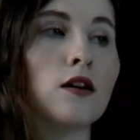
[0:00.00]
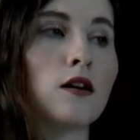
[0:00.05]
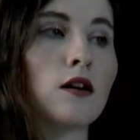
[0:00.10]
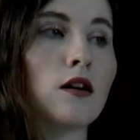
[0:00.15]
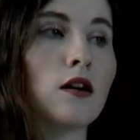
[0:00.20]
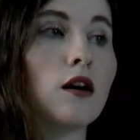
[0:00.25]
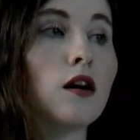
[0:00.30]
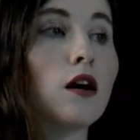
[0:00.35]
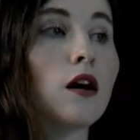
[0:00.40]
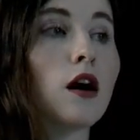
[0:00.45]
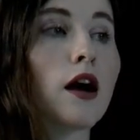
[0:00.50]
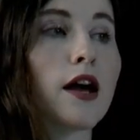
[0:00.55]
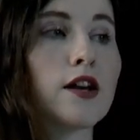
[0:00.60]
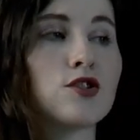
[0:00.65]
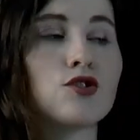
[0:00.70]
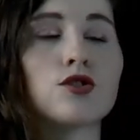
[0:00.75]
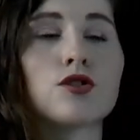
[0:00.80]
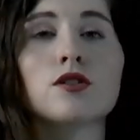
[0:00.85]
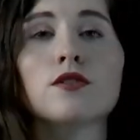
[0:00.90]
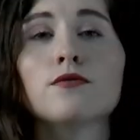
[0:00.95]

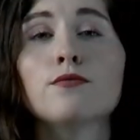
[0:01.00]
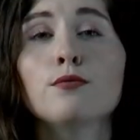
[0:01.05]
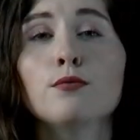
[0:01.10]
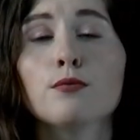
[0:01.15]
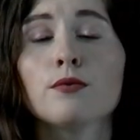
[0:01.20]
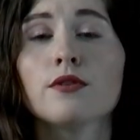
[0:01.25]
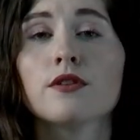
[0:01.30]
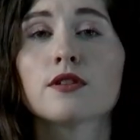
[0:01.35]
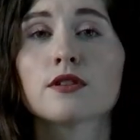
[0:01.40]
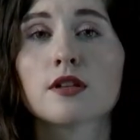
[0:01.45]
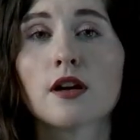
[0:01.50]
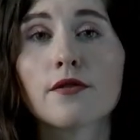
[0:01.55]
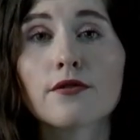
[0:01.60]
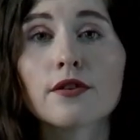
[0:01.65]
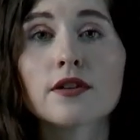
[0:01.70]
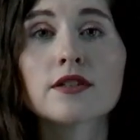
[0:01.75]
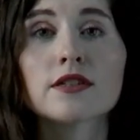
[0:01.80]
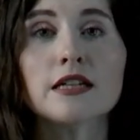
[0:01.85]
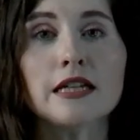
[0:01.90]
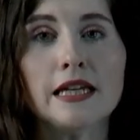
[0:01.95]
adjective with the
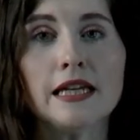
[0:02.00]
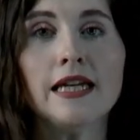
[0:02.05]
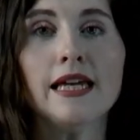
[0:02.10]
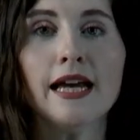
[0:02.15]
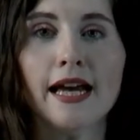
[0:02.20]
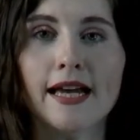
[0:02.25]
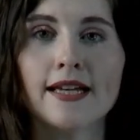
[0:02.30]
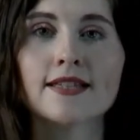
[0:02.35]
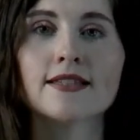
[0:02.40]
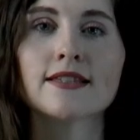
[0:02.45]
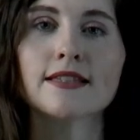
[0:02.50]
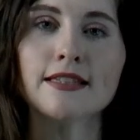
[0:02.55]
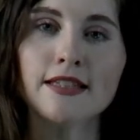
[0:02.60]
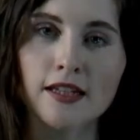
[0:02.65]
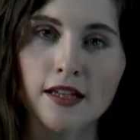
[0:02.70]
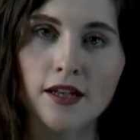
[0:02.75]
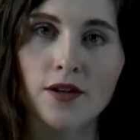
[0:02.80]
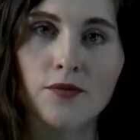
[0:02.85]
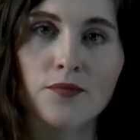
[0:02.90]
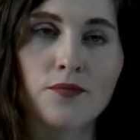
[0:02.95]
suffix
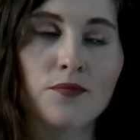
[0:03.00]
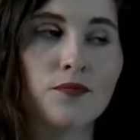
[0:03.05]
est.